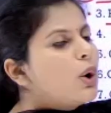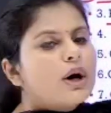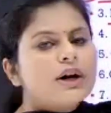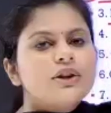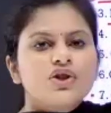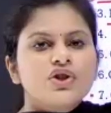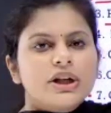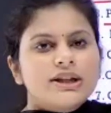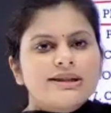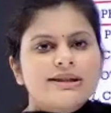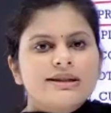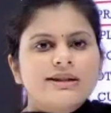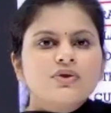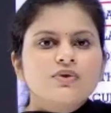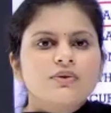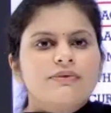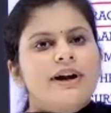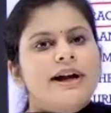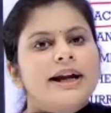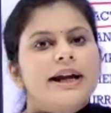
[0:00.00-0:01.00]
odd chances
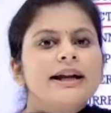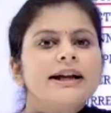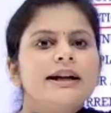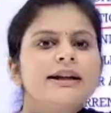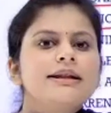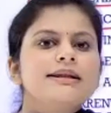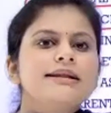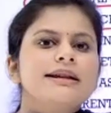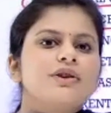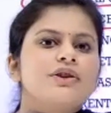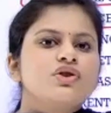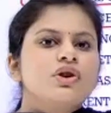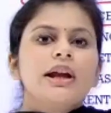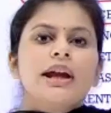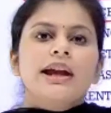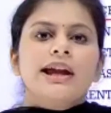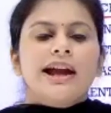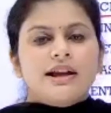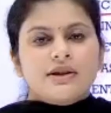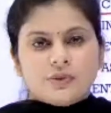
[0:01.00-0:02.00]
to find it in section
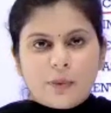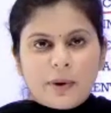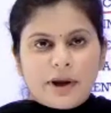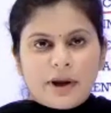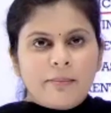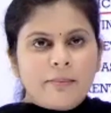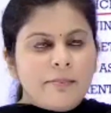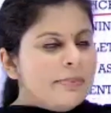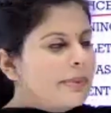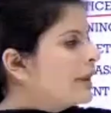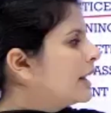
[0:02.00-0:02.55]
A as well.